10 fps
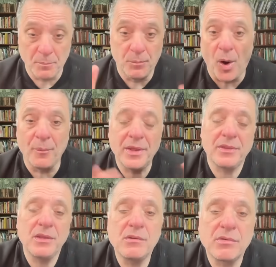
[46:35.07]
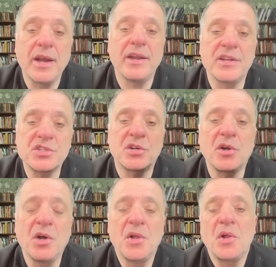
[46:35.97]
bombing the Ukrainians,
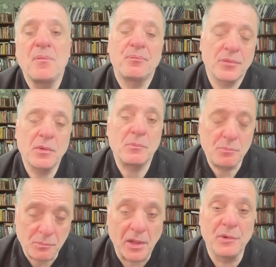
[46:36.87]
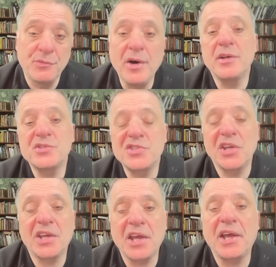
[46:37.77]
are
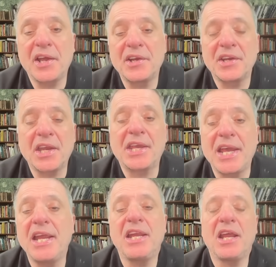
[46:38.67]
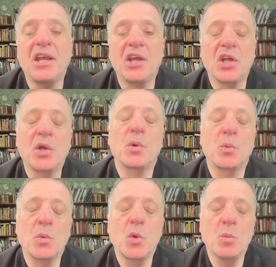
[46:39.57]
advancing and gaining
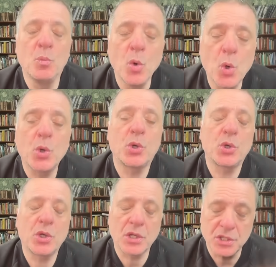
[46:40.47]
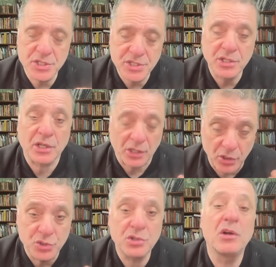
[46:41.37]
more
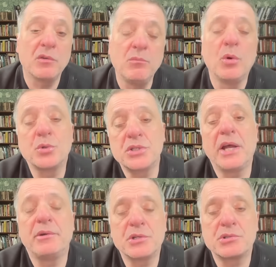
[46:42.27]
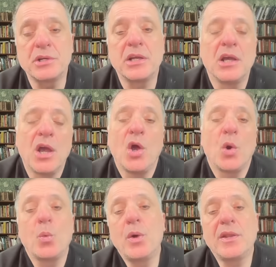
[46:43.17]
control of more territory
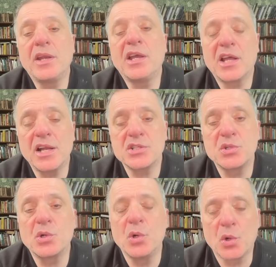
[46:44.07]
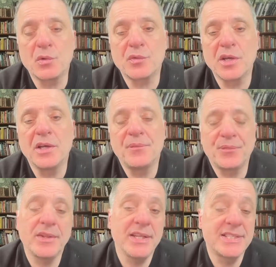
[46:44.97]
within Krasnogorovka
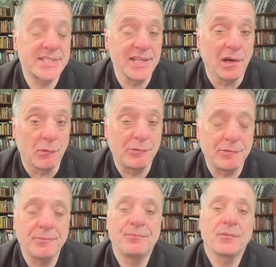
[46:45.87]
itself.